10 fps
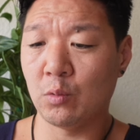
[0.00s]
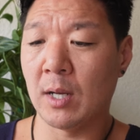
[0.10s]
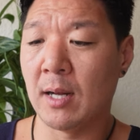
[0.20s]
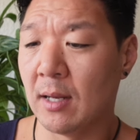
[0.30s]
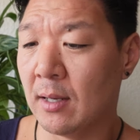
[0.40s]

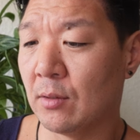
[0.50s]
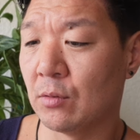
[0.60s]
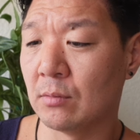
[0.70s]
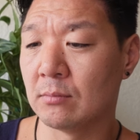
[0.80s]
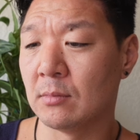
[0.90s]

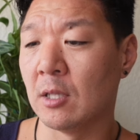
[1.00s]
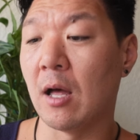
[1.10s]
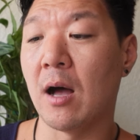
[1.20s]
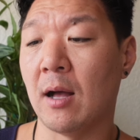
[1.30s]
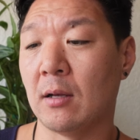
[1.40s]
uh,
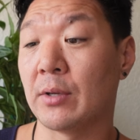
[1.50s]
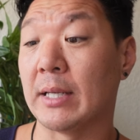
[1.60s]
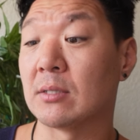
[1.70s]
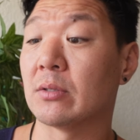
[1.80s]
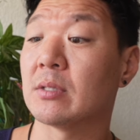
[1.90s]
law.
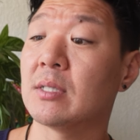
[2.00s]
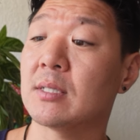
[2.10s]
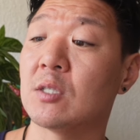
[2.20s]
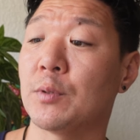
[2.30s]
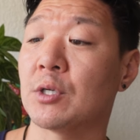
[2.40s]
Okay, so the
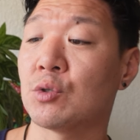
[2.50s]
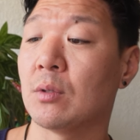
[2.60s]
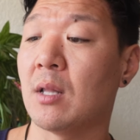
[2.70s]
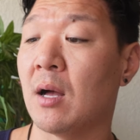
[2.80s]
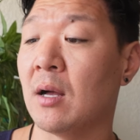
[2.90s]
sixth
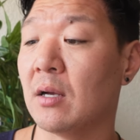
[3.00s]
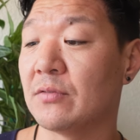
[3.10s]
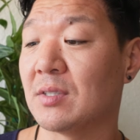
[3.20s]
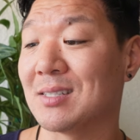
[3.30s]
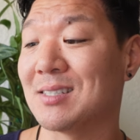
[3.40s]
spiritual law
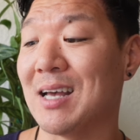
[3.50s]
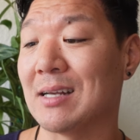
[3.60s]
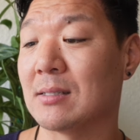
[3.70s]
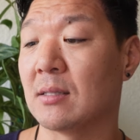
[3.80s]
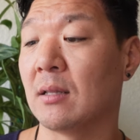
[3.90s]
of success,